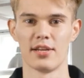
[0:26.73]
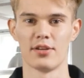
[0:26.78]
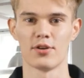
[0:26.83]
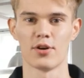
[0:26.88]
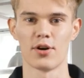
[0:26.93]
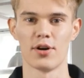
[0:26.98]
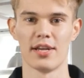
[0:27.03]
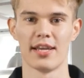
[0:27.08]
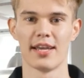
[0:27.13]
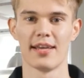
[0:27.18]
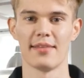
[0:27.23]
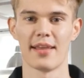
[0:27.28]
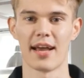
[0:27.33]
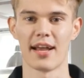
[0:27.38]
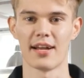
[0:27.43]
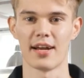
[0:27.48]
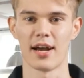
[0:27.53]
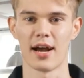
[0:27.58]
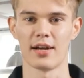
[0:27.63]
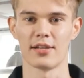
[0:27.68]
your
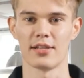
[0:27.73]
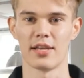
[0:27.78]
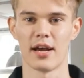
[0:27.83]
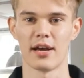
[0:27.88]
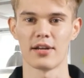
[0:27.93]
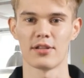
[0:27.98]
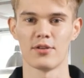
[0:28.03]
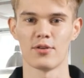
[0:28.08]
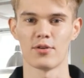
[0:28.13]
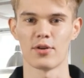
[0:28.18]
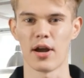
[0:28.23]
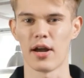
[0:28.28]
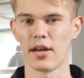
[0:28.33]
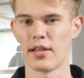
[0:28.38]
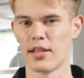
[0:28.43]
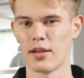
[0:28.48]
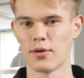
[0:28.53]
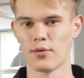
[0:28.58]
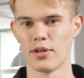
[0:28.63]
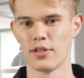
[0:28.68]
Gmail contacts
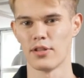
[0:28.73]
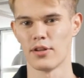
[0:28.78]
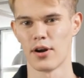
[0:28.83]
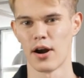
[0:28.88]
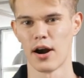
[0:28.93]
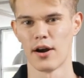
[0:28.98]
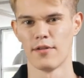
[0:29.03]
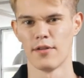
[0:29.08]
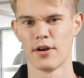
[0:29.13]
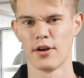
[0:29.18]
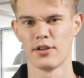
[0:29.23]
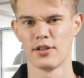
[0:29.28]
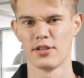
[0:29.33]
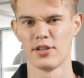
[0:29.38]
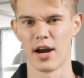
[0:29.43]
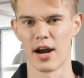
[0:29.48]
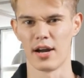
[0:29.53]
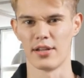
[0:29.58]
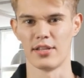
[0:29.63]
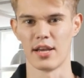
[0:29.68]
directly with your iPhone's
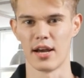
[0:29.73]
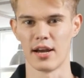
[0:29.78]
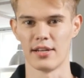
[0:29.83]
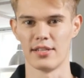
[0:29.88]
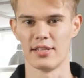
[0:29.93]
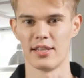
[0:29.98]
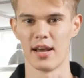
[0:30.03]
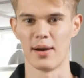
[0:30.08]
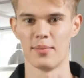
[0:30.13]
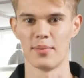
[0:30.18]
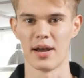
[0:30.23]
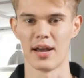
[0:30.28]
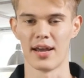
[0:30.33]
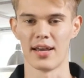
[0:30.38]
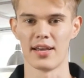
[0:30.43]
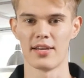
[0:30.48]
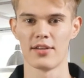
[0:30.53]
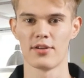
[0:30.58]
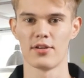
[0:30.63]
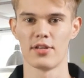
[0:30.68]
Contacts app.
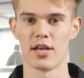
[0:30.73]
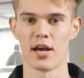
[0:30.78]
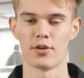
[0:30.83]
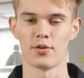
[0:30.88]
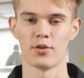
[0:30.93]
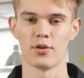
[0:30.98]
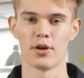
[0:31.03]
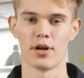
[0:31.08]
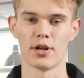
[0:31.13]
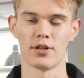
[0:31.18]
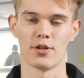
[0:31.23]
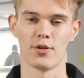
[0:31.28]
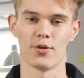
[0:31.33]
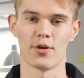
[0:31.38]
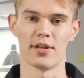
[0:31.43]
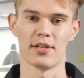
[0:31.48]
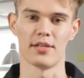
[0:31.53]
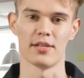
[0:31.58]
Here's how you can do it.